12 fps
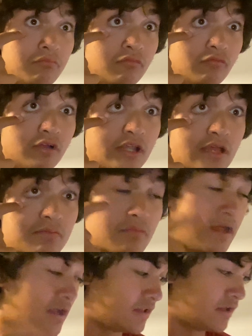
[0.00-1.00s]
one-eyed
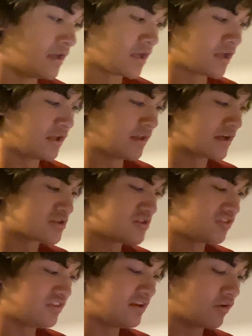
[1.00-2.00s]
man can actually
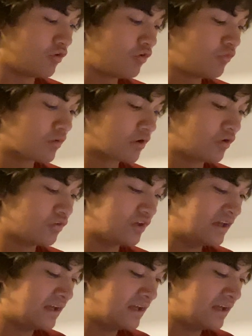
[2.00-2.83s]
see the whole world.